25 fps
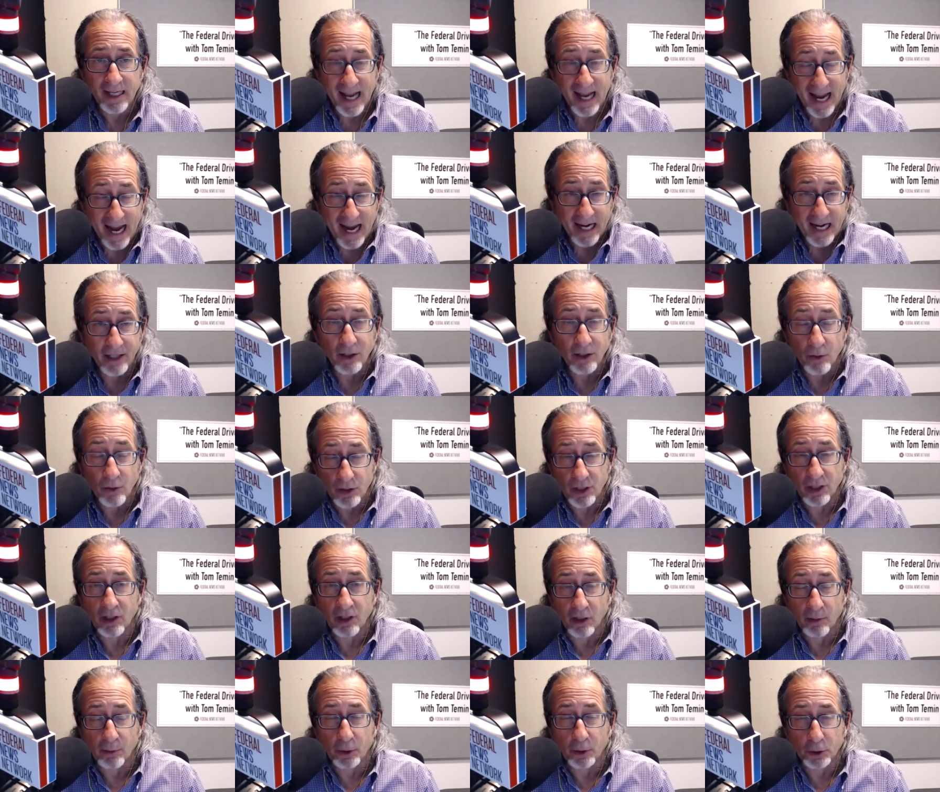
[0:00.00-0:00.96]
and using
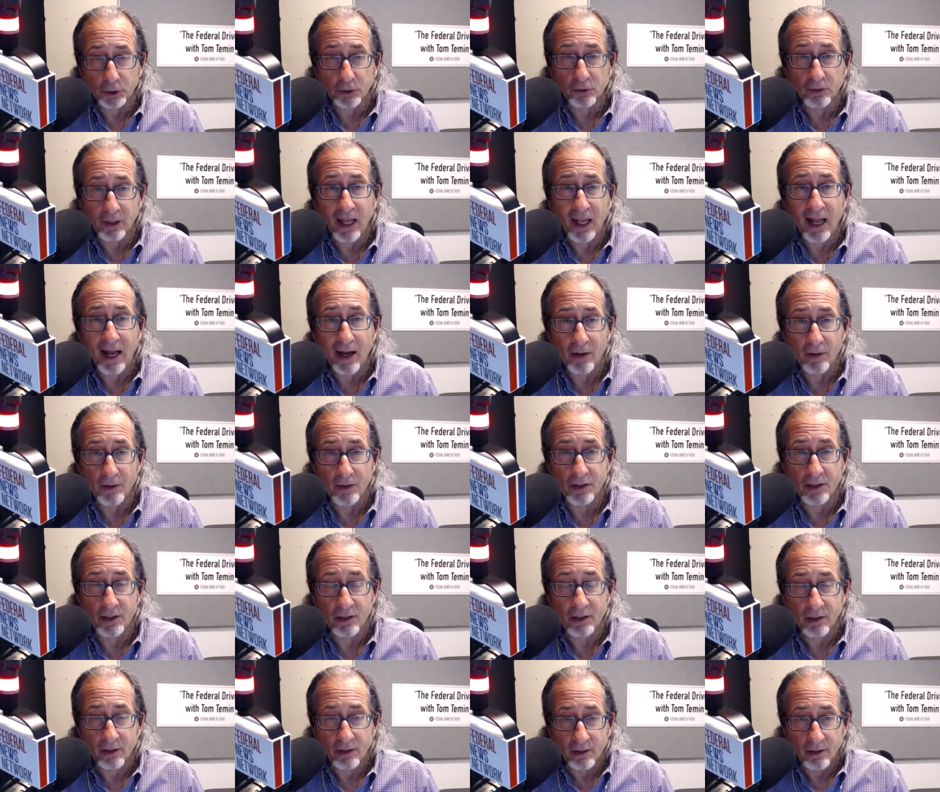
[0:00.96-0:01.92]
commercial clouds,
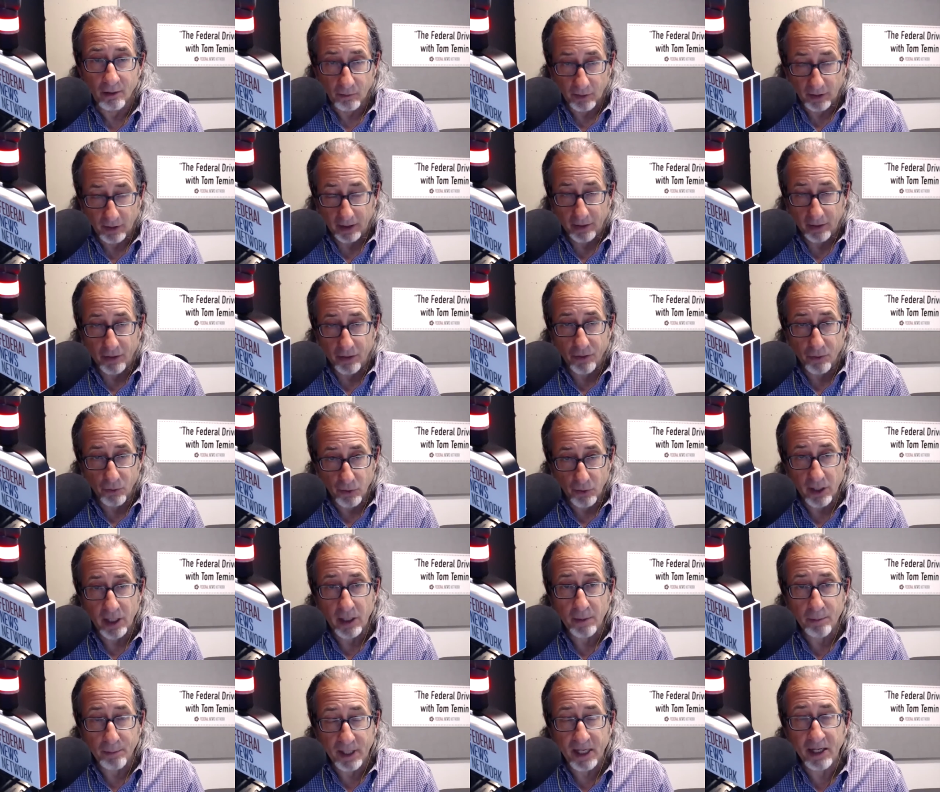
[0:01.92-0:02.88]
really
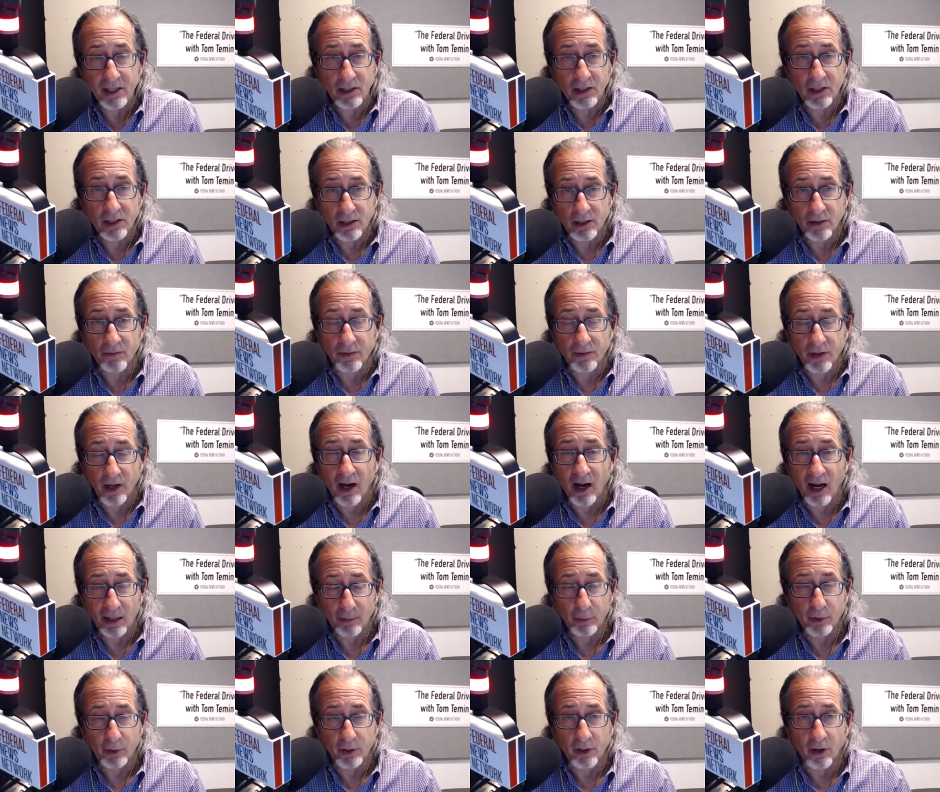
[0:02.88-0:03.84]
three pieces of the
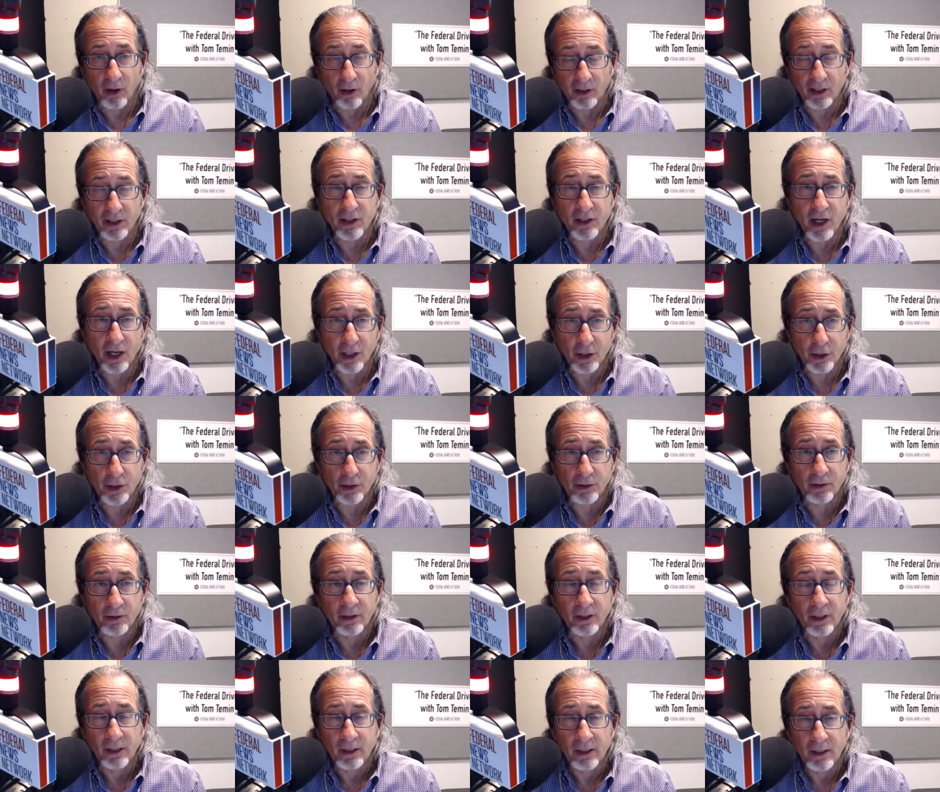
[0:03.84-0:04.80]
hybrid architecture.
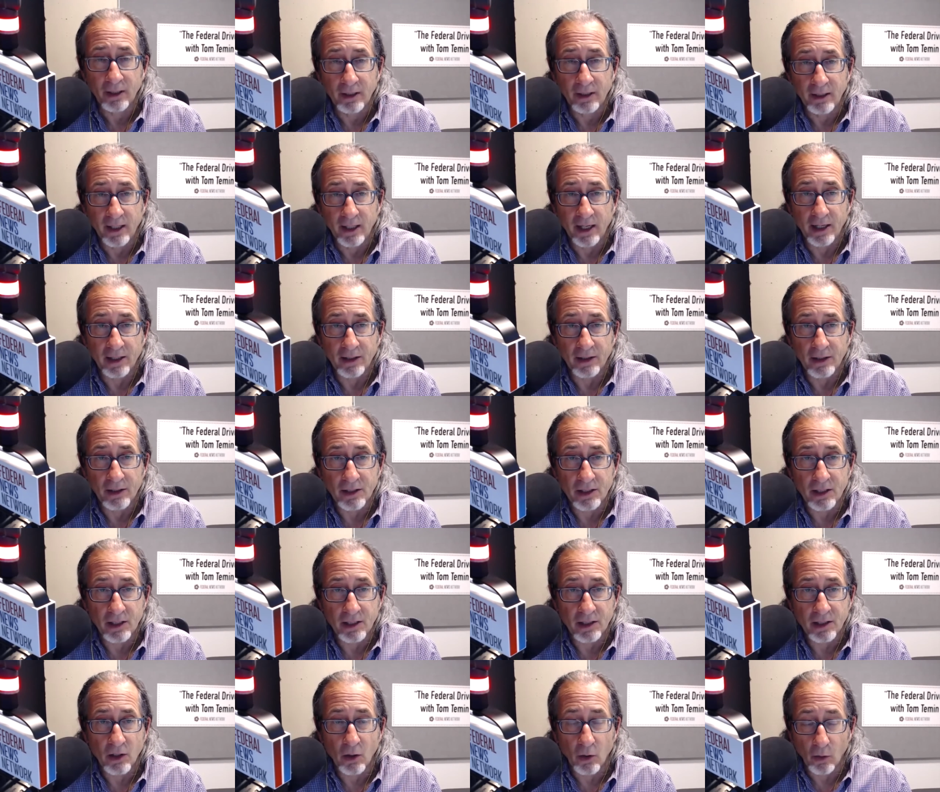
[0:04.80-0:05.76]
And does
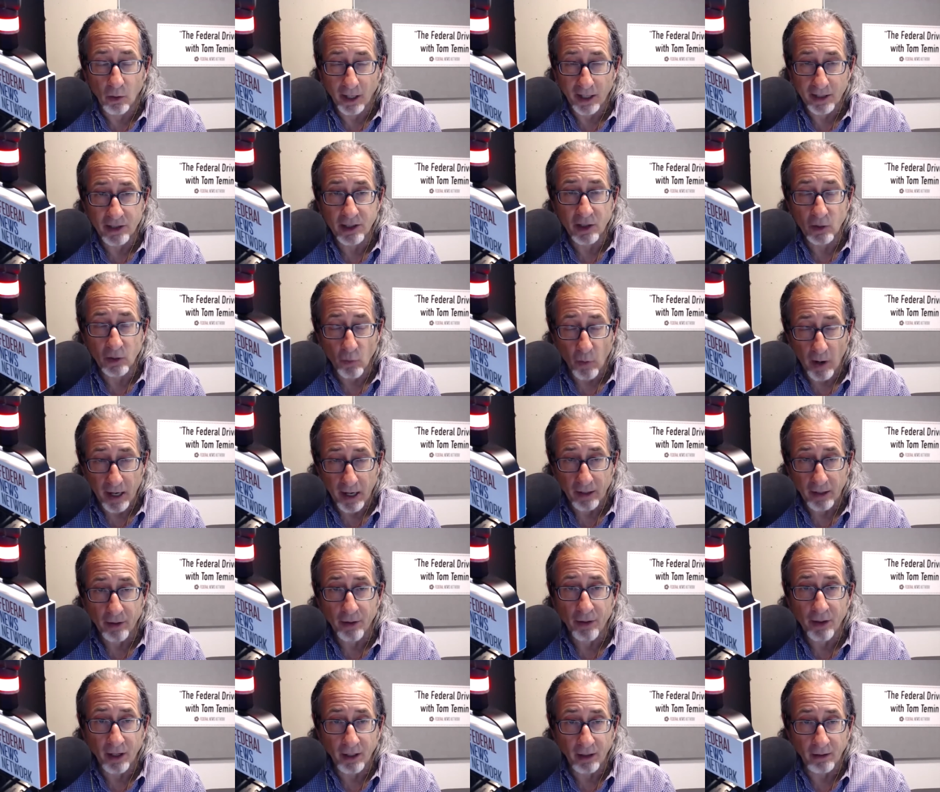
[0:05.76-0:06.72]
this whole SD-WAN
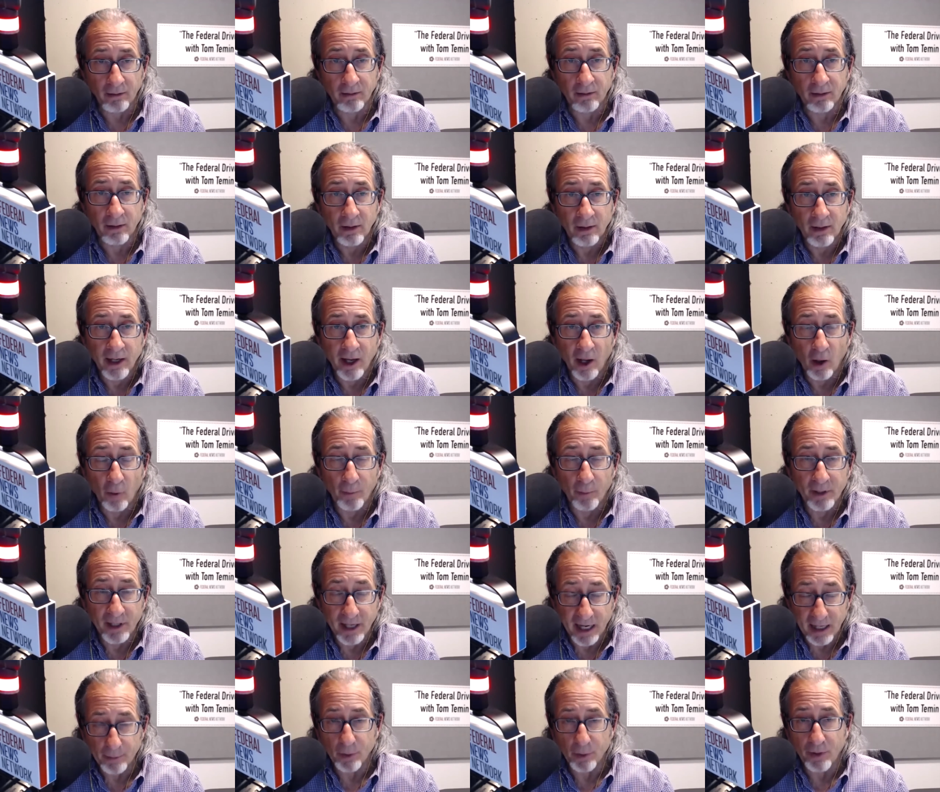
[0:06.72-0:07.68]
thing help
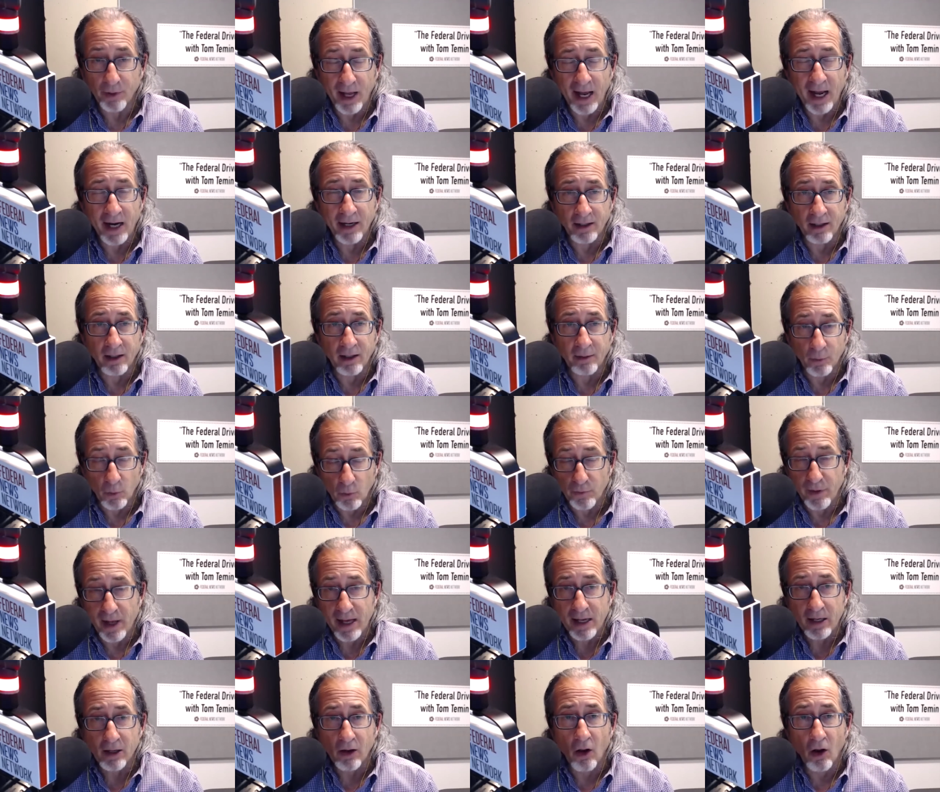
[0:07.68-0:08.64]
enable that and move
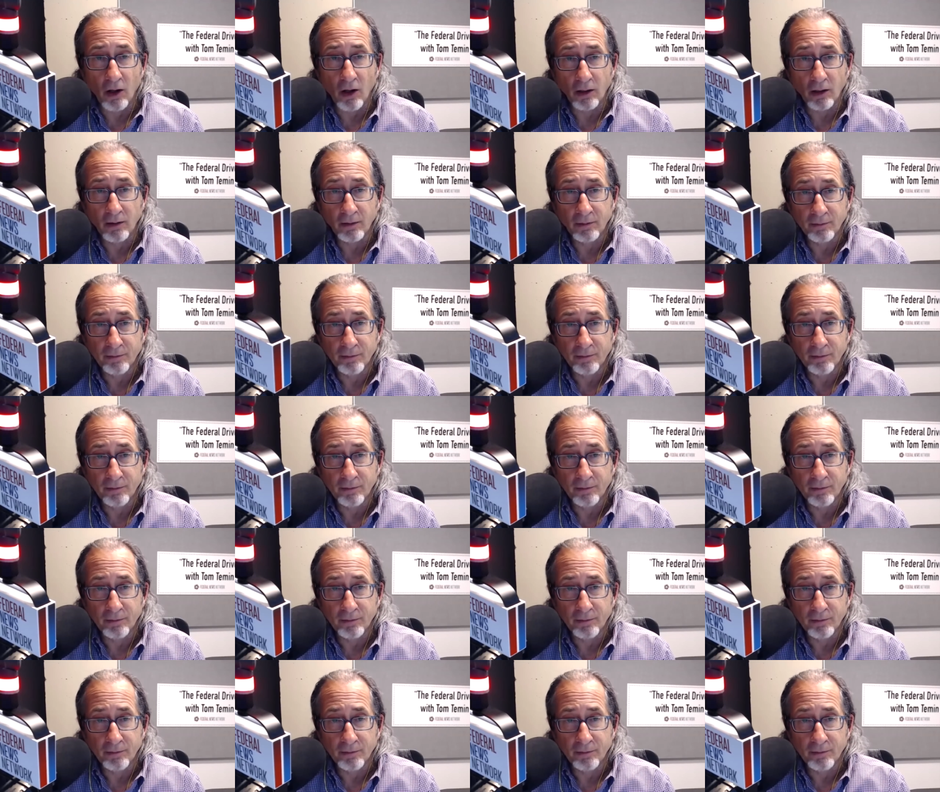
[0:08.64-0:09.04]
that along?